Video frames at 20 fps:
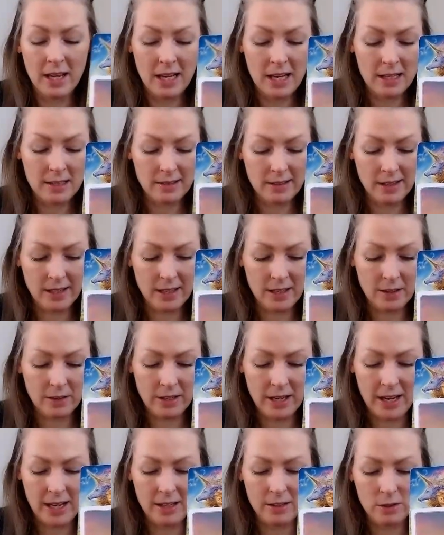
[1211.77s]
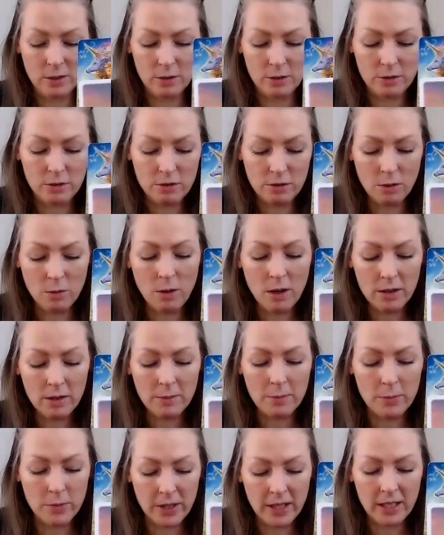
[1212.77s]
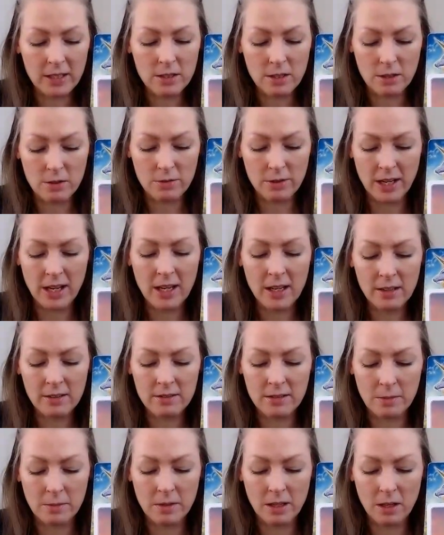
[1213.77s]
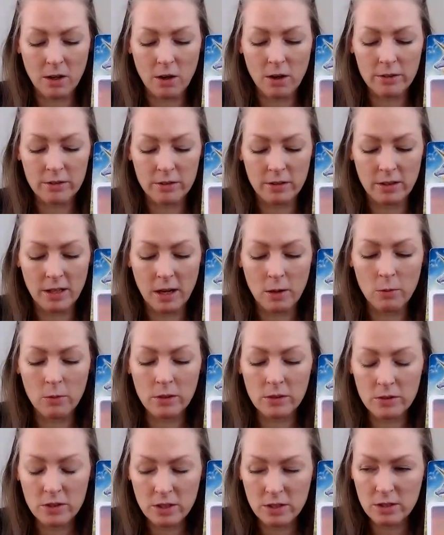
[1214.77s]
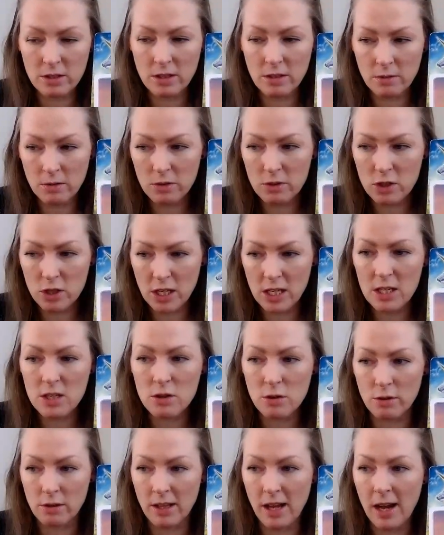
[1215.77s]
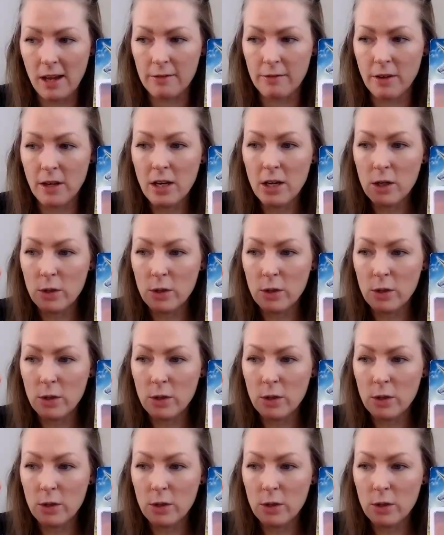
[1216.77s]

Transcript: It's like, okay, you're so on the brink to creating something awesome that will just change your life.